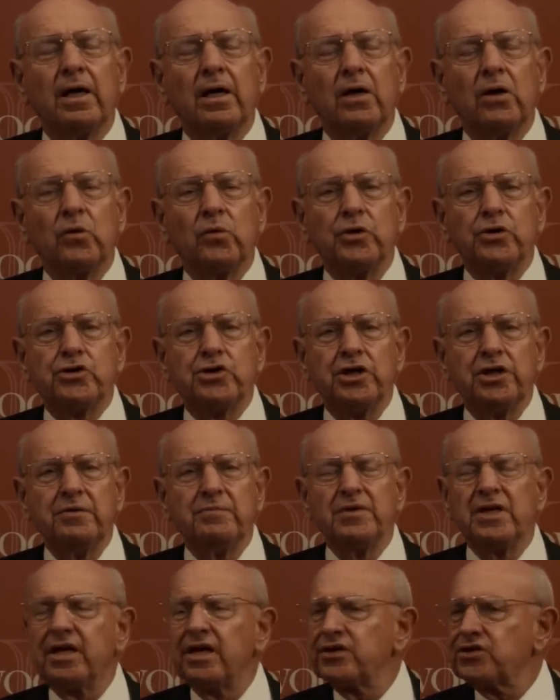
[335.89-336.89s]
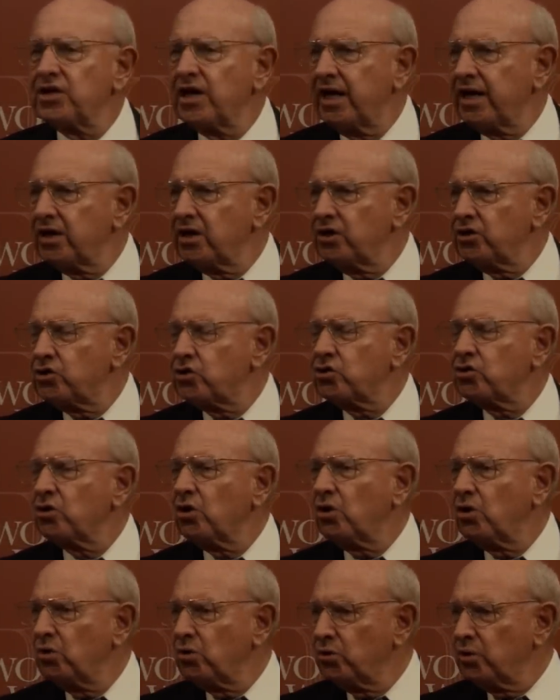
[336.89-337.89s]
a regime that has had
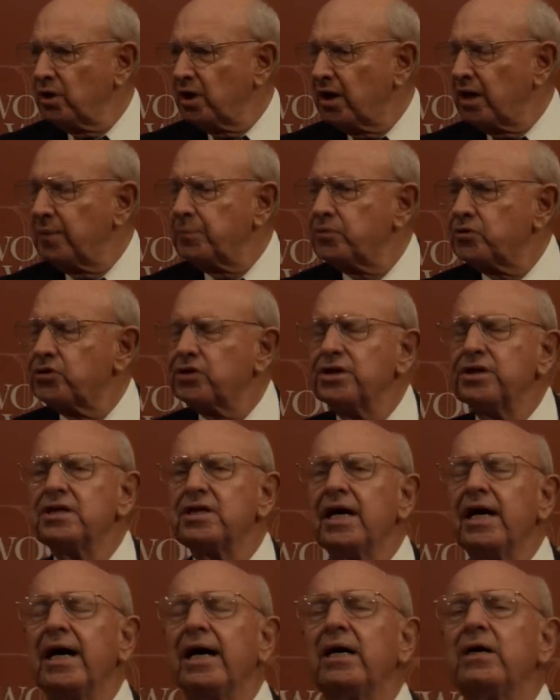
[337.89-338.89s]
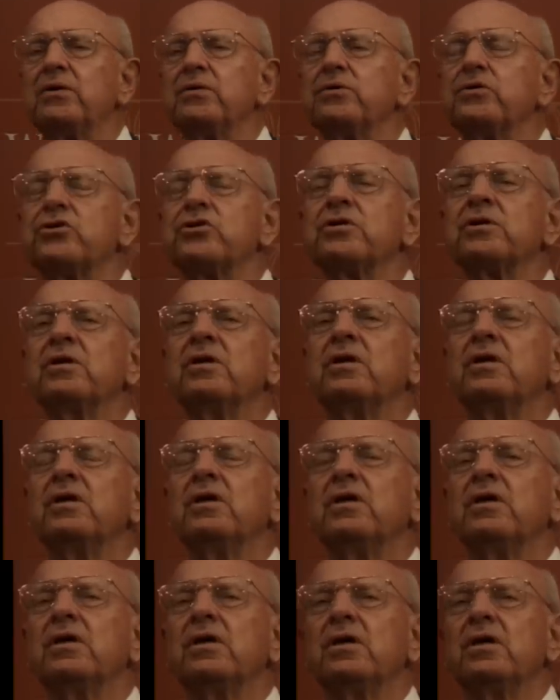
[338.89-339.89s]
its own ups and downs,
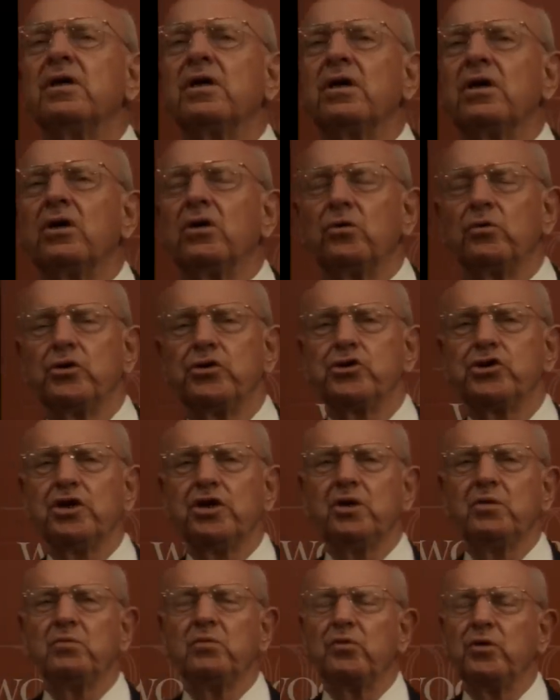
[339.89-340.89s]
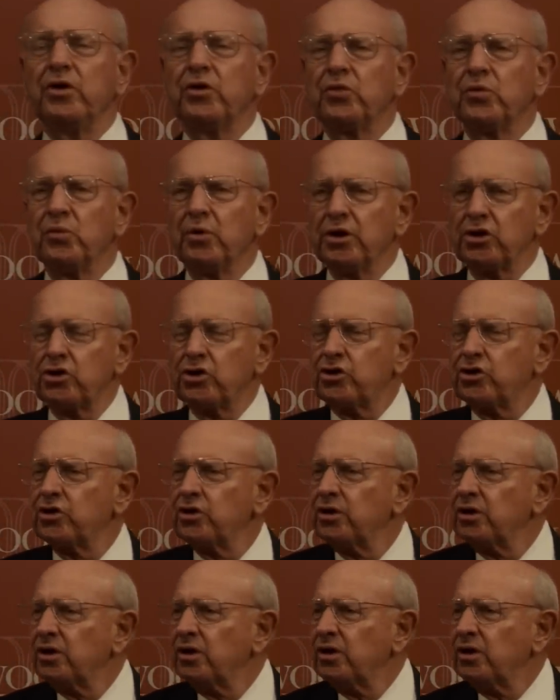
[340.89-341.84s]
a regime with which